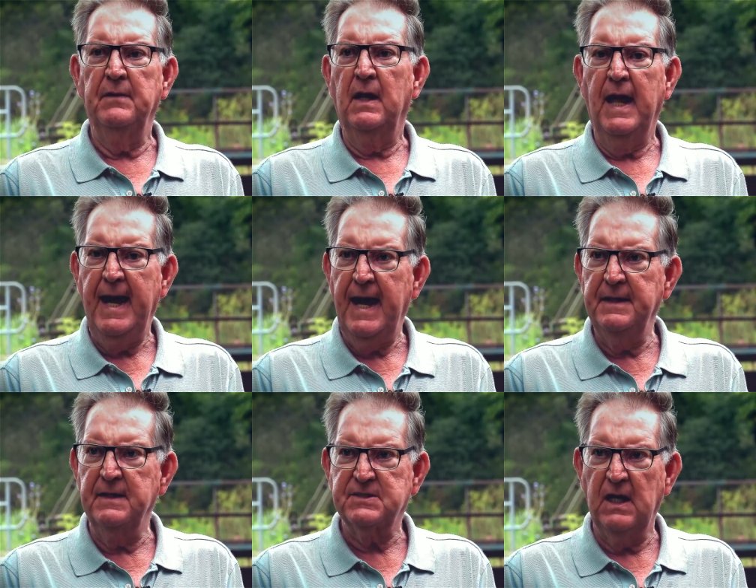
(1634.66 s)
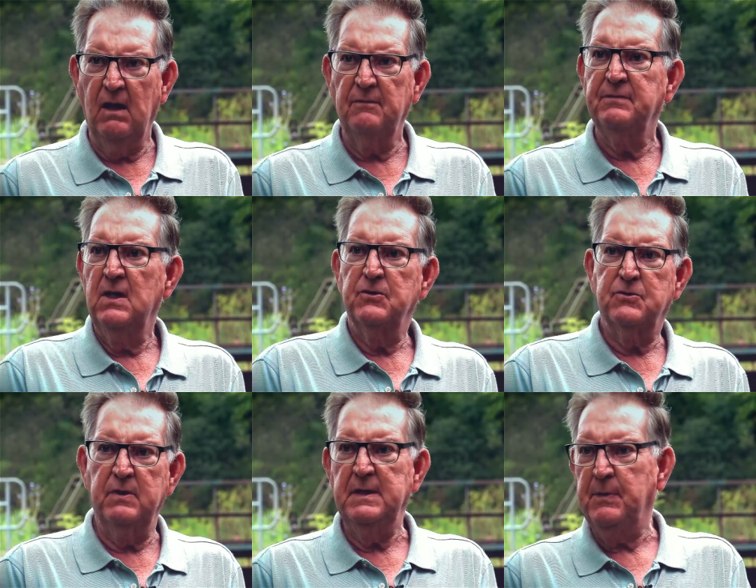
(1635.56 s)
the land itself,
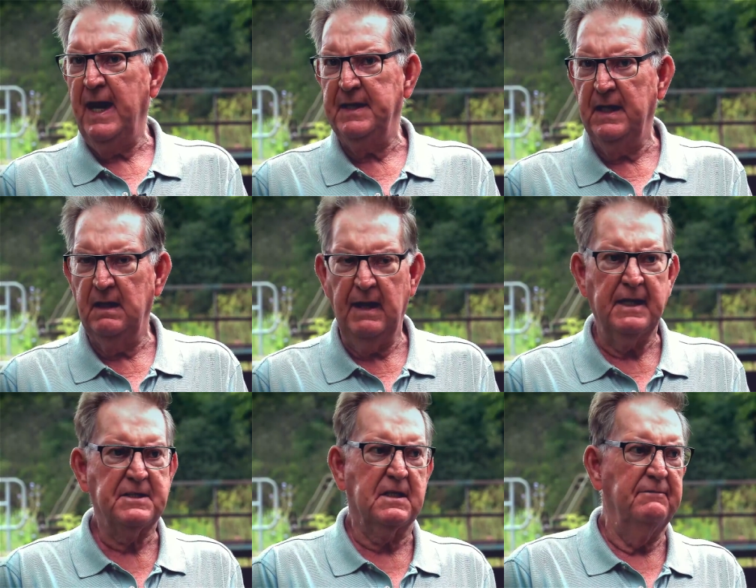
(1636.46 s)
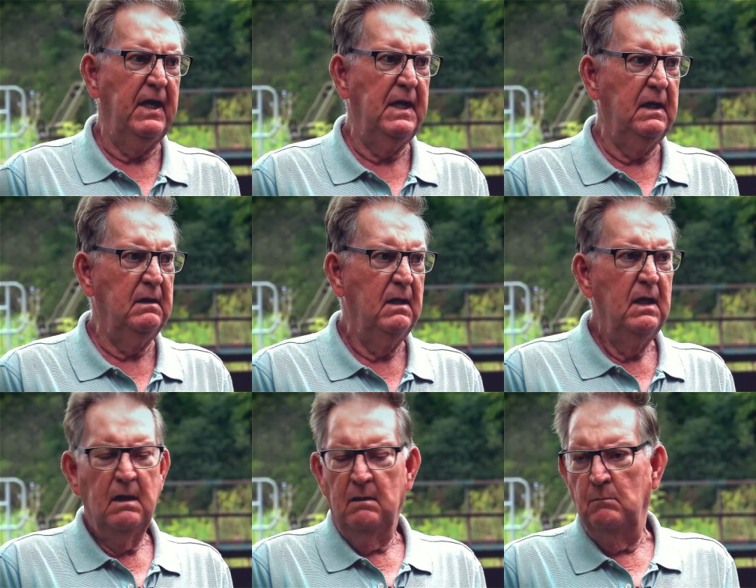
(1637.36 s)
tree planting, excavating,
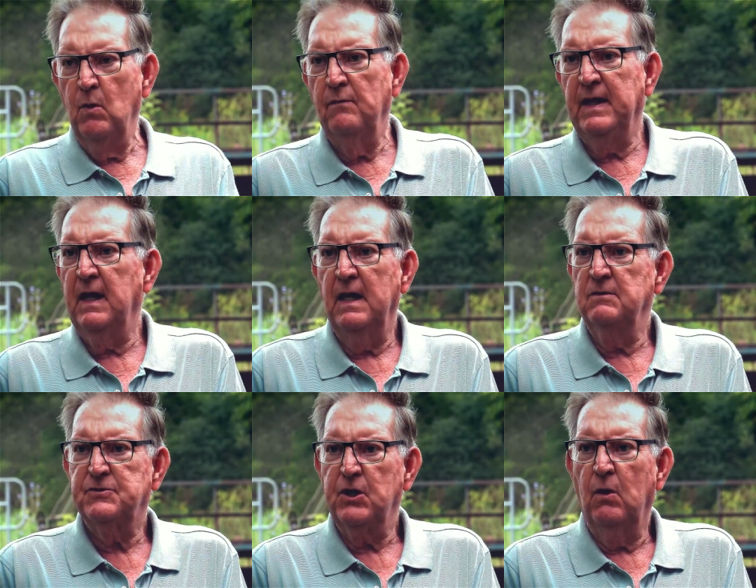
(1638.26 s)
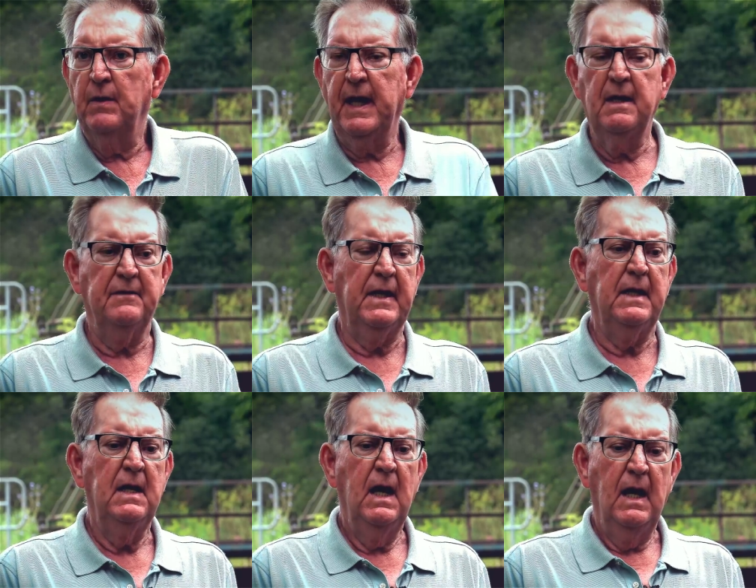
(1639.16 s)
moving and showing
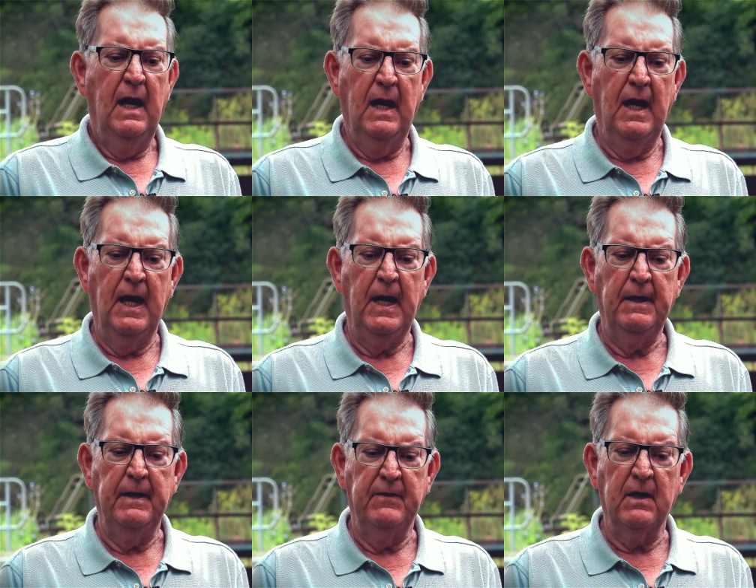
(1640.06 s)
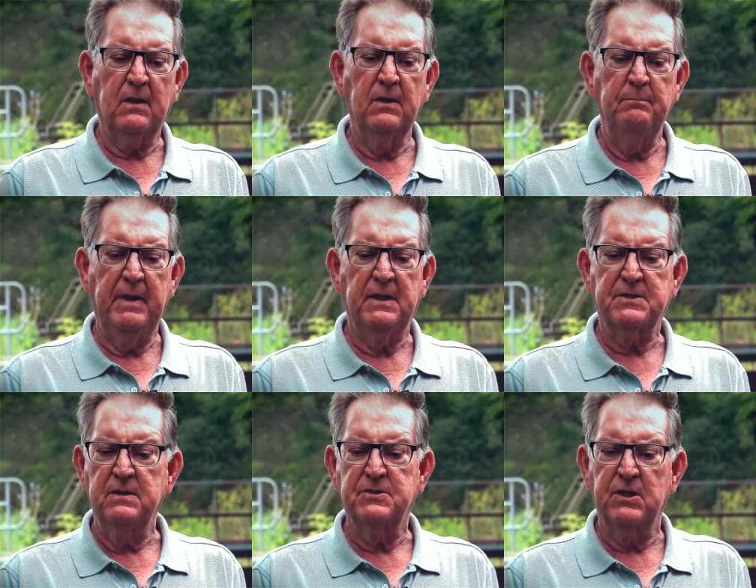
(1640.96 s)
anything, their
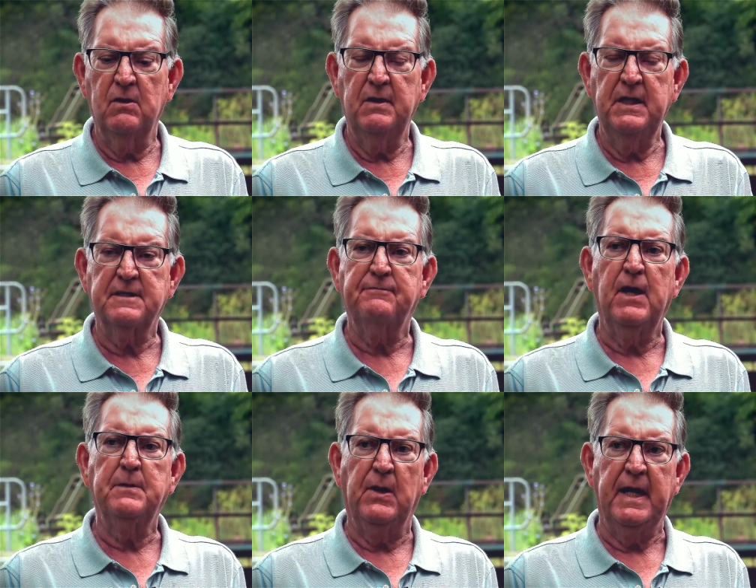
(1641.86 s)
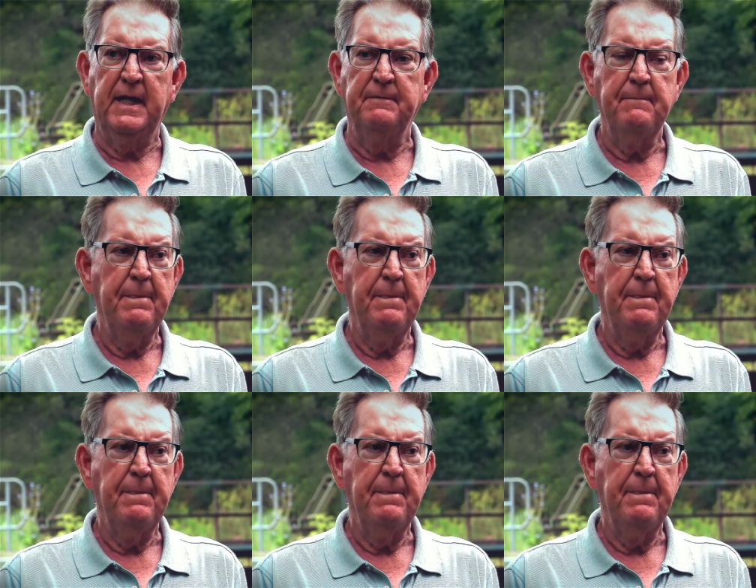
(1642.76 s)
biggest concern is floodplain.